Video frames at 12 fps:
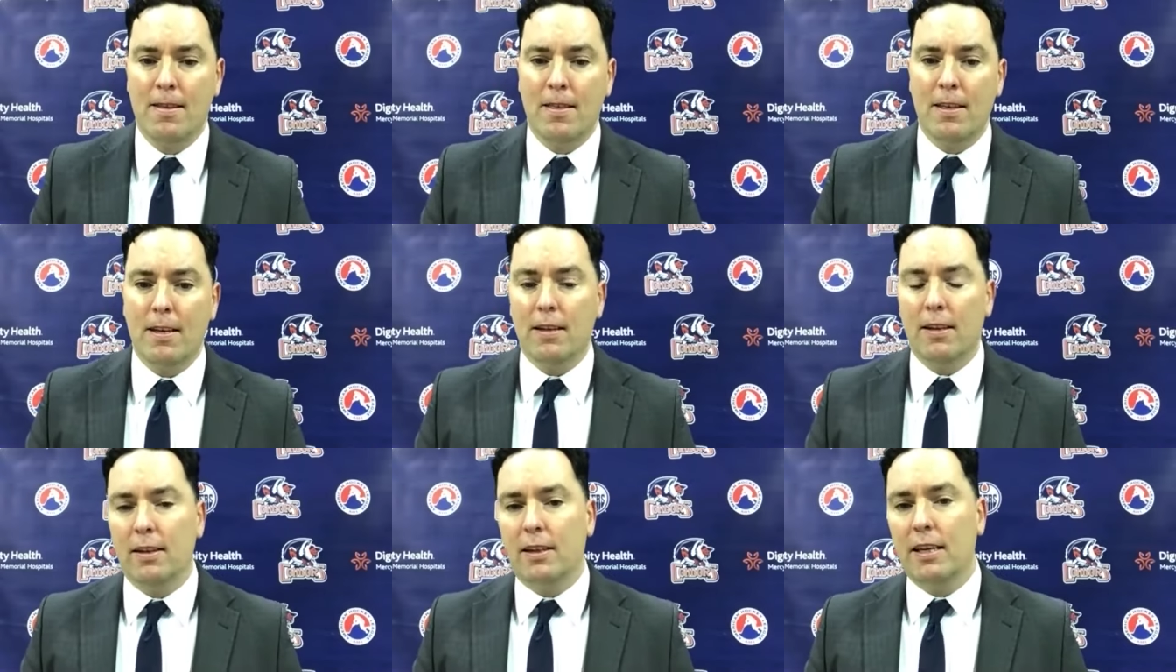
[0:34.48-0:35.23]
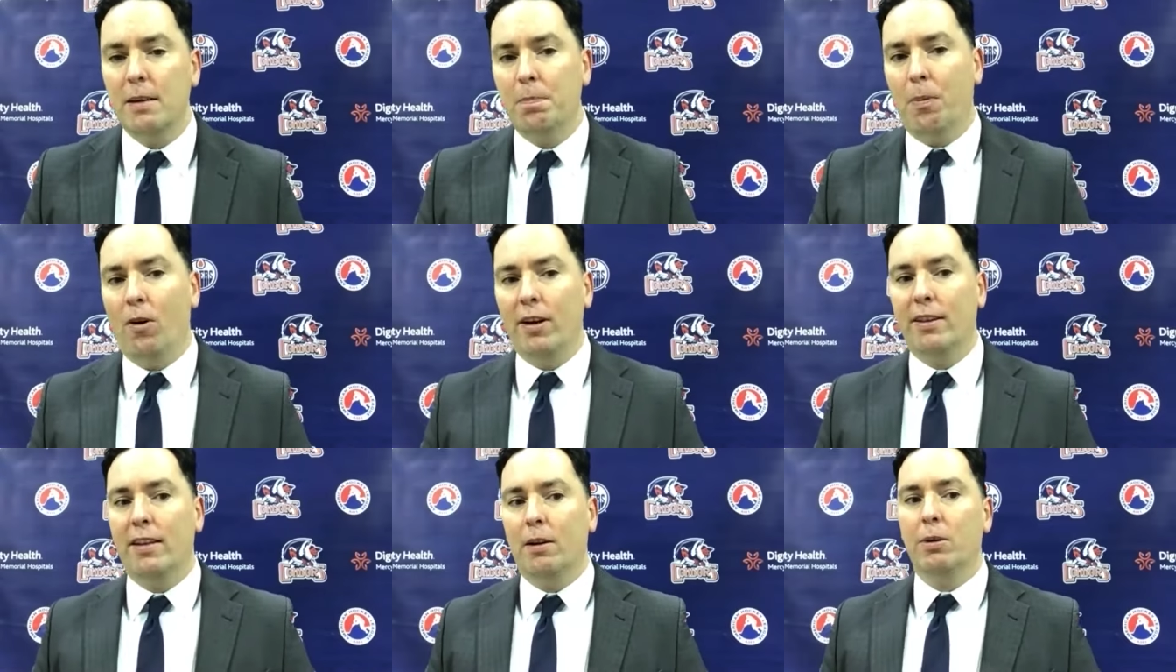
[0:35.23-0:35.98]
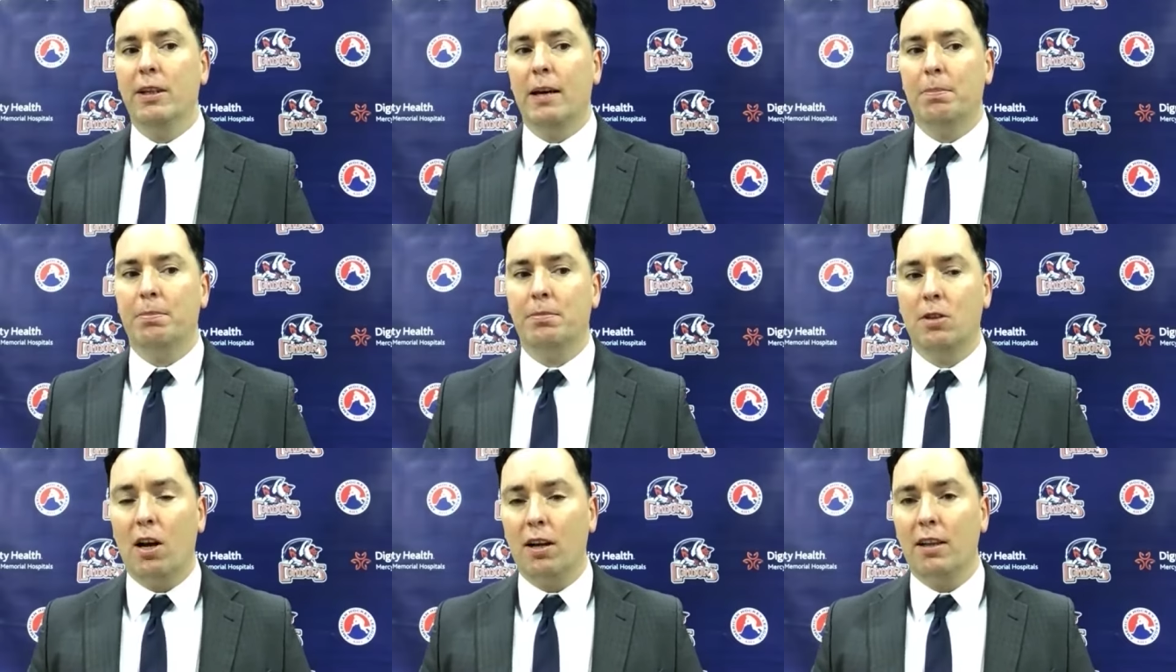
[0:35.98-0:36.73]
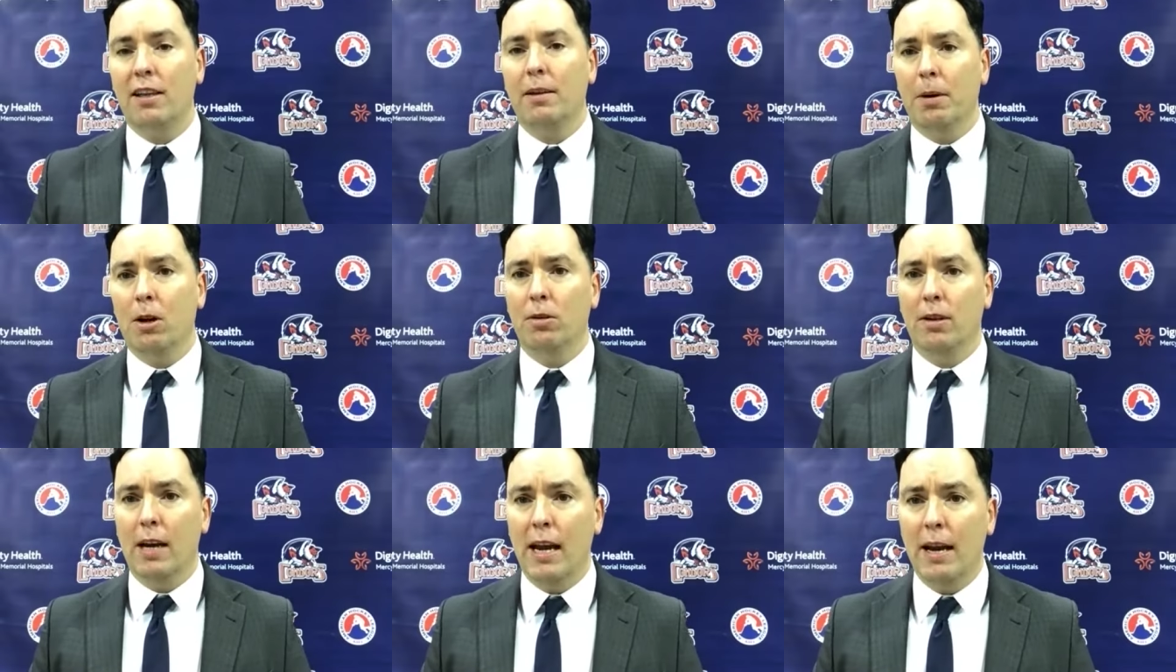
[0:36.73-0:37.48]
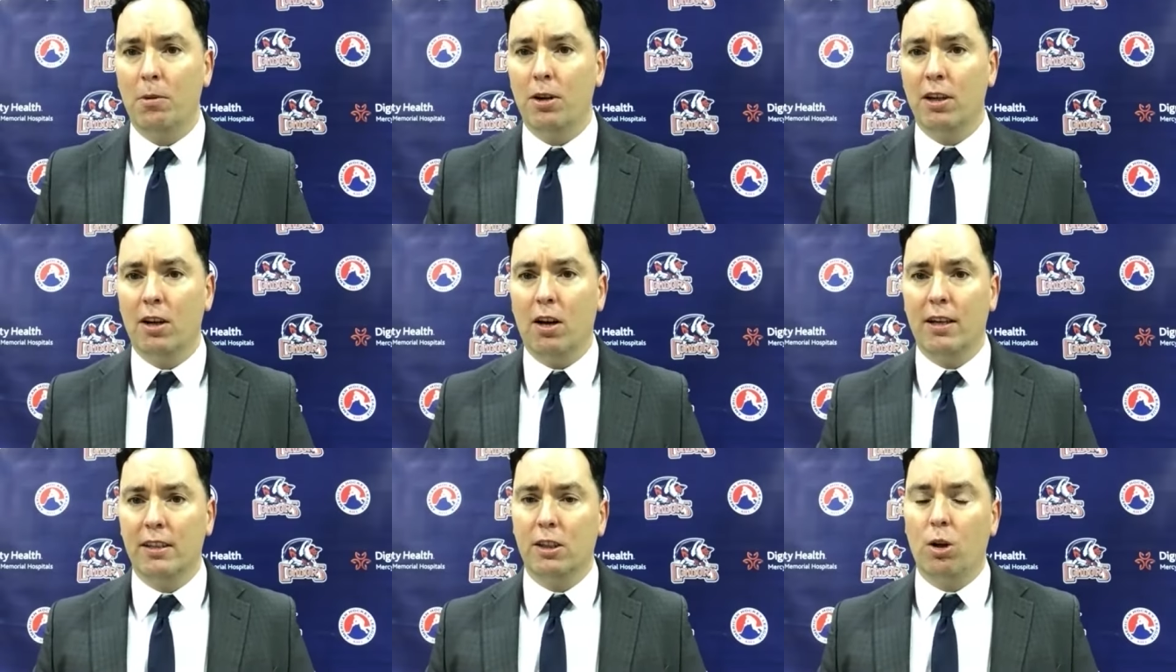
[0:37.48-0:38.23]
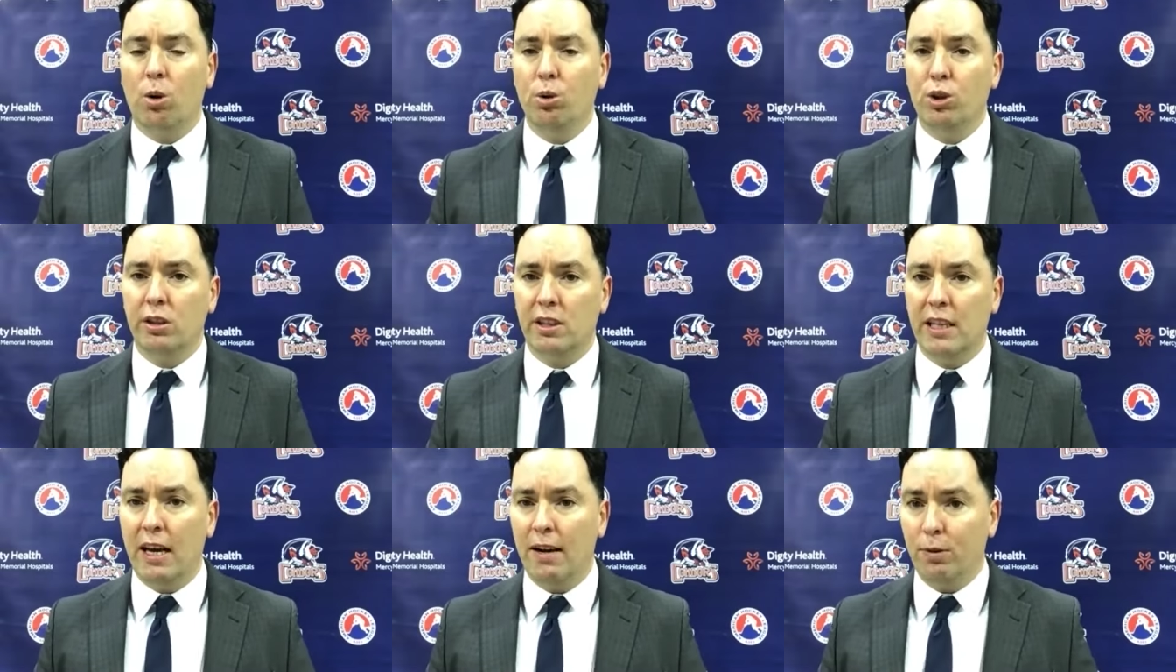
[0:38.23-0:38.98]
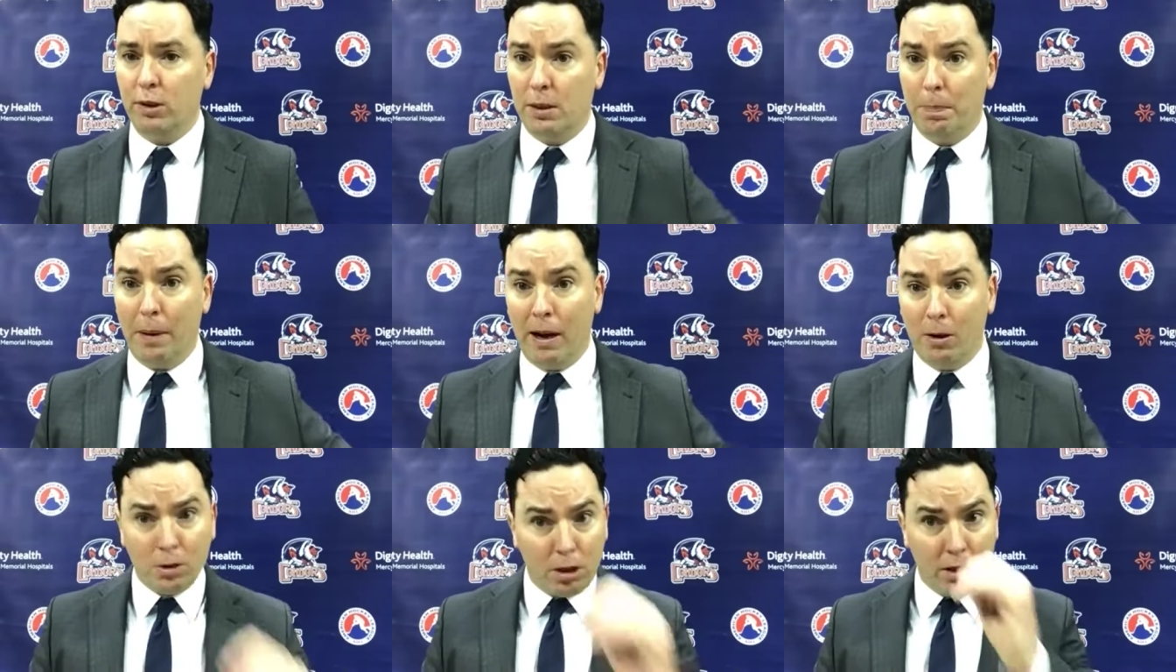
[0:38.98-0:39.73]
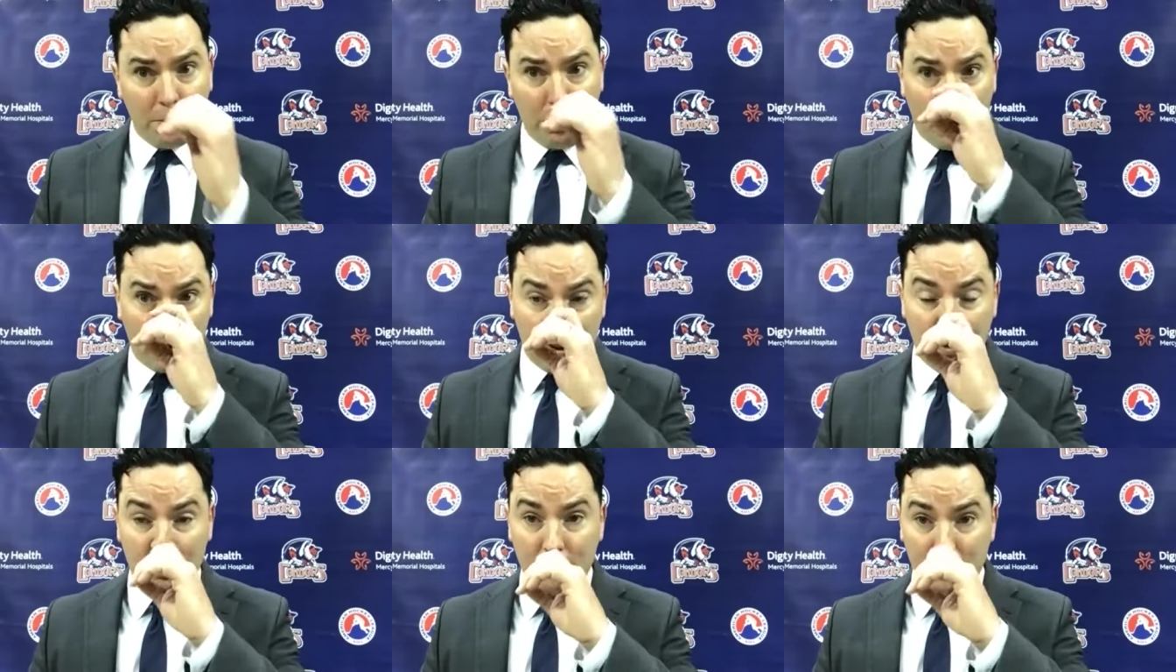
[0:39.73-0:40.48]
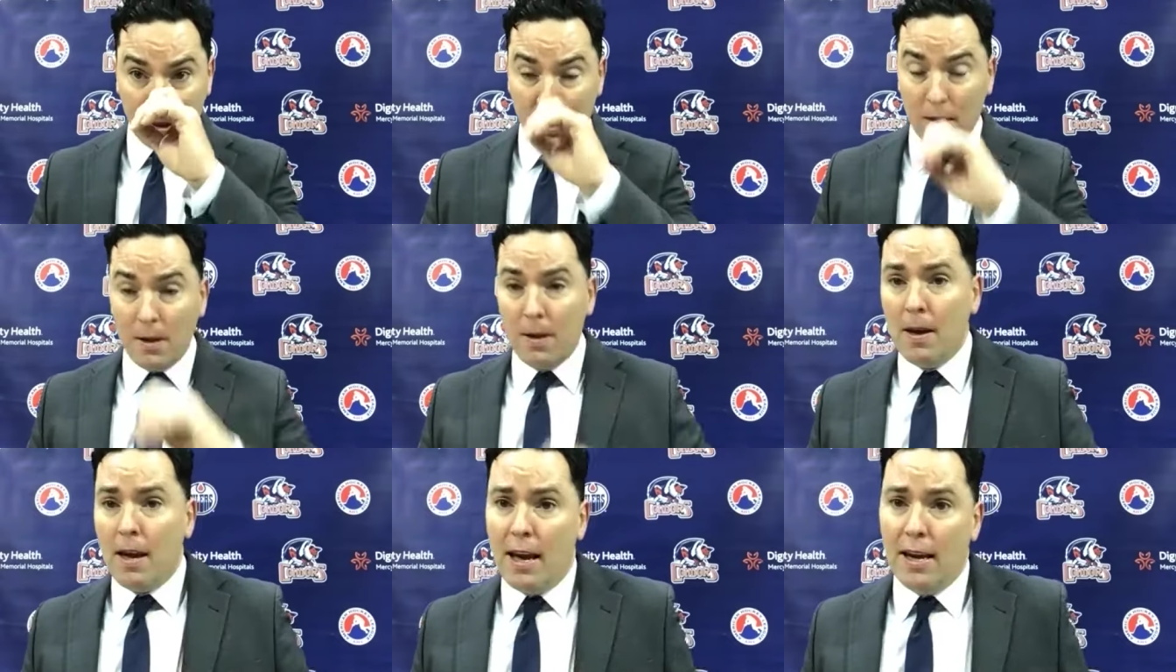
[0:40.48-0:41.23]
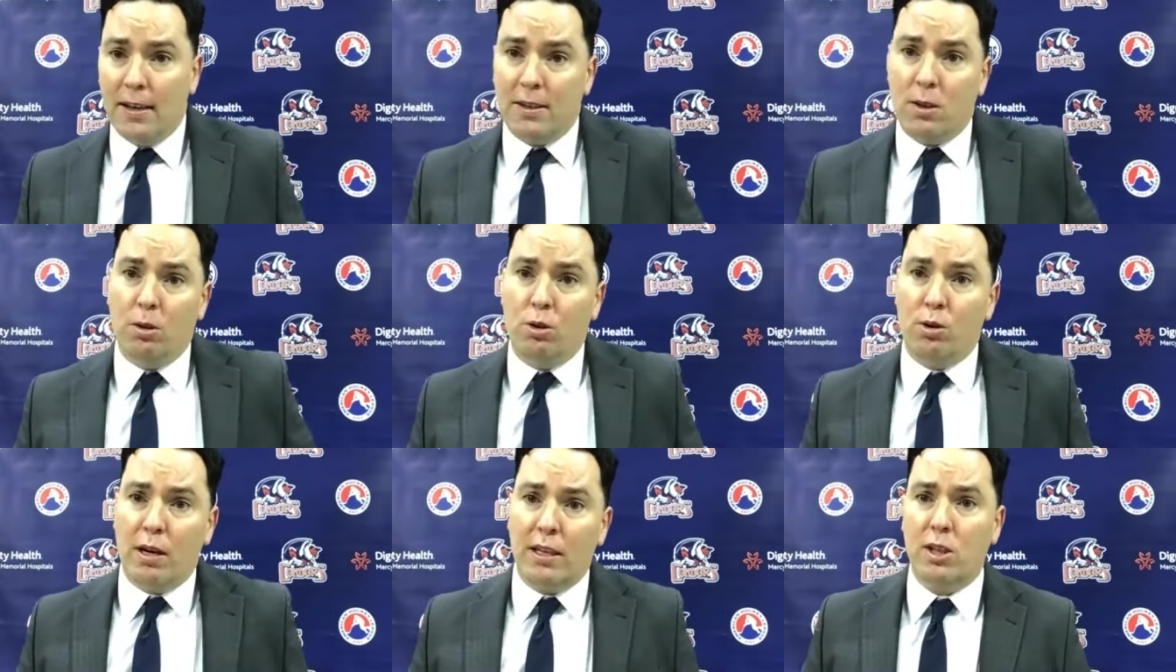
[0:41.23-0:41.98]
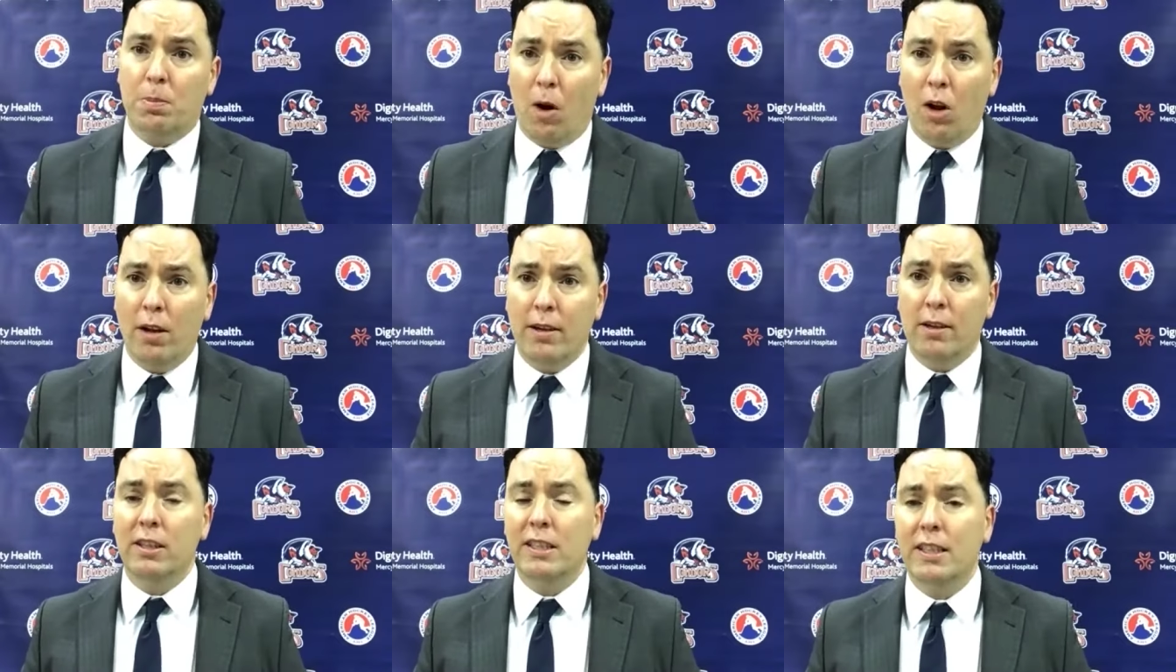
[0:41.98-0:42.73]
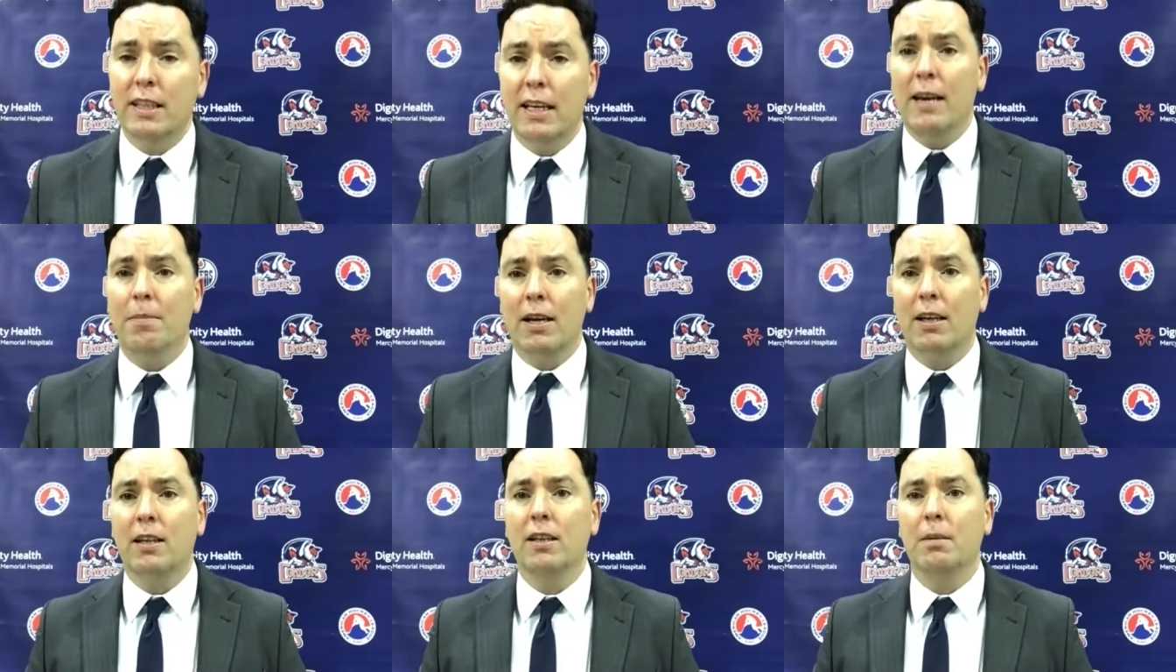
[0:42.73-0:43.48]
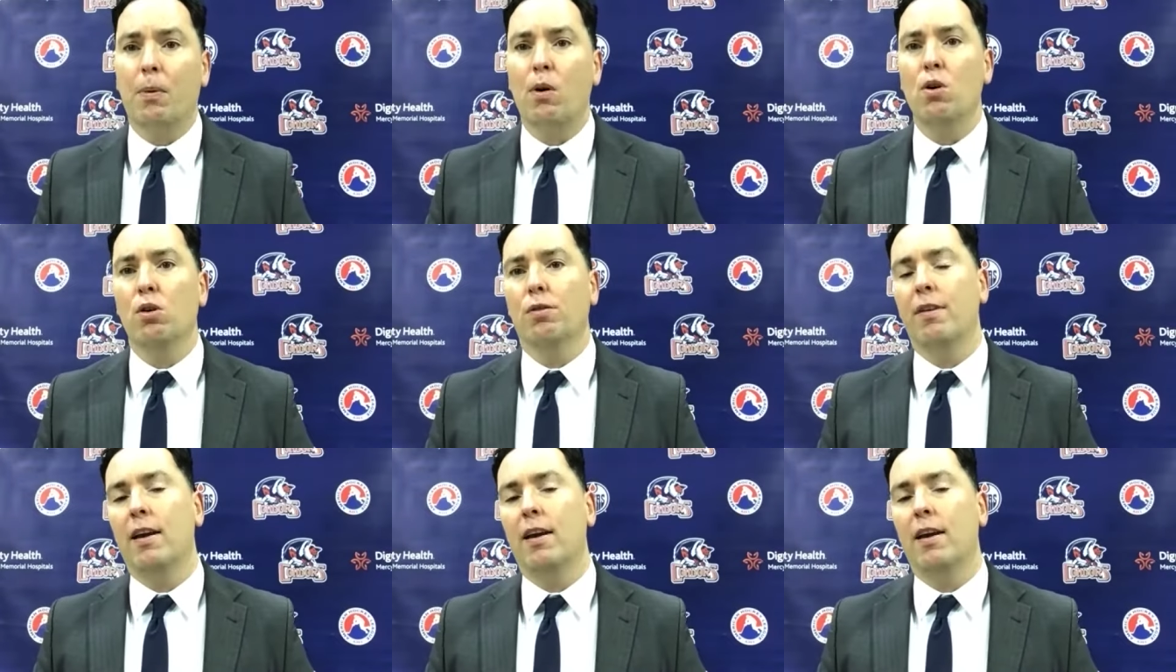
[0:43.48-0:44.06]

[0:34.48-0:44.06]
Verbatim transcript: the key point that we kept talking about and hammering on as a coaching staff was to pound on the positives and to address small areas of the game that can improve.